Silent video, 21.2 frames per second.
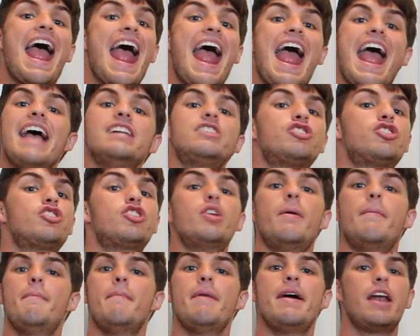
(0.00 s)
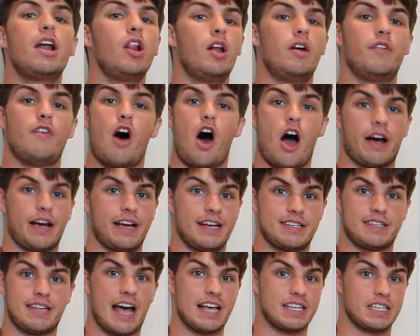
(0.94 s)
It's the middle of
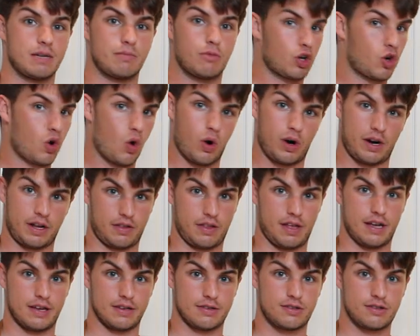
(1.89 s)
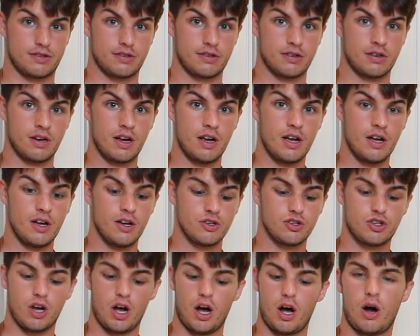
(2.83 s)
August as I'm recording this.
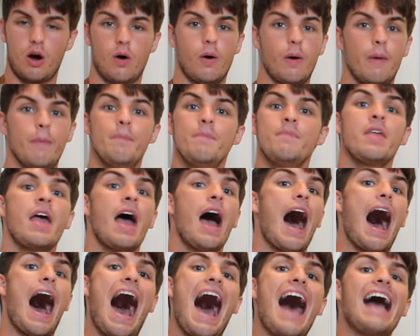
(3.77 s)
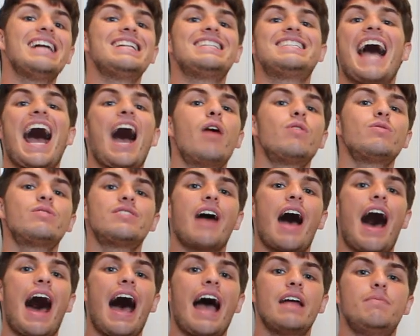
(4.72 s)
So, I doubt
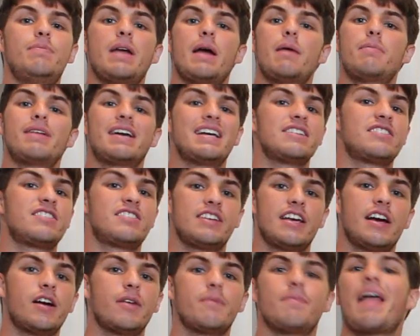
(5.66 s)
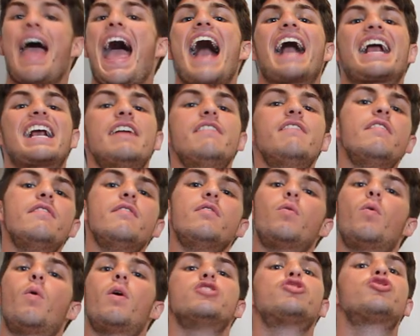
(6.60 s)
I'd be able to get seer. Heck, even if
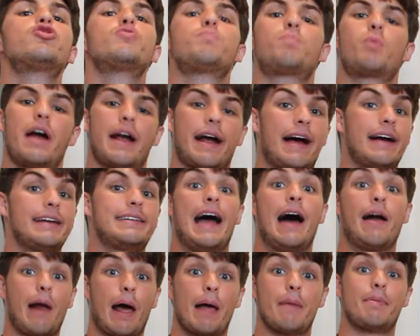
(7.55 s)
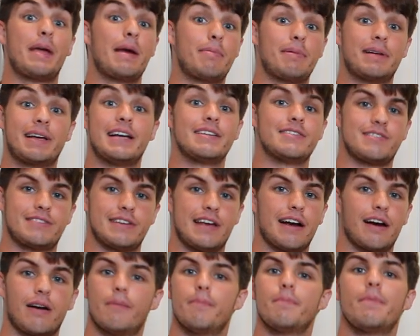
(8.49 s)
it was spring, I doubt I'd be able to get
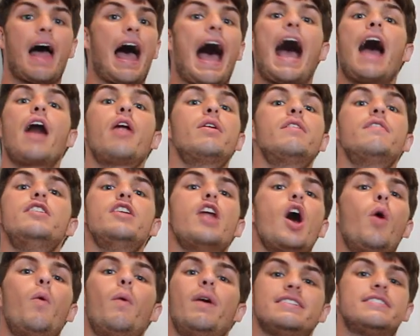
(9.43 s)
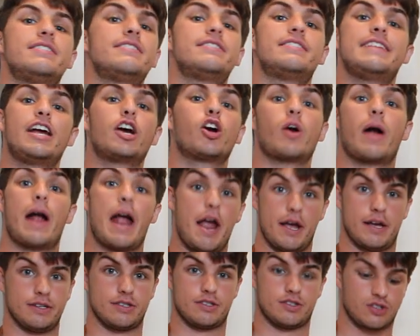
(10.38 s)
seer. I don't even know what seer
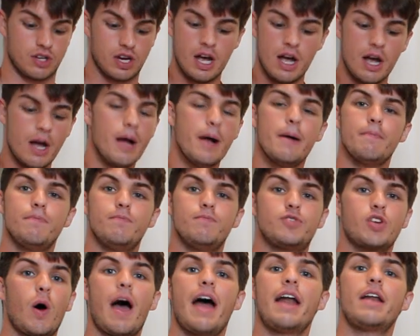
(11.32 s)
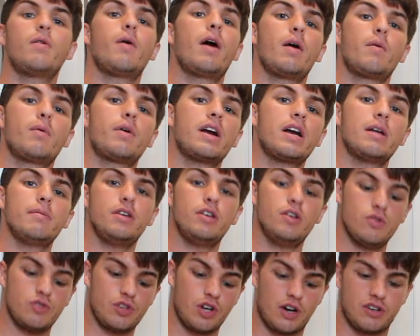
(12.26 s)
is. So anyway, we're going to
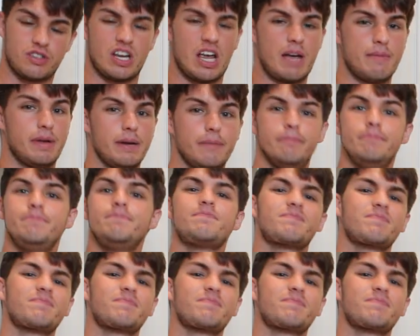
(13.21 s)
be using our salmon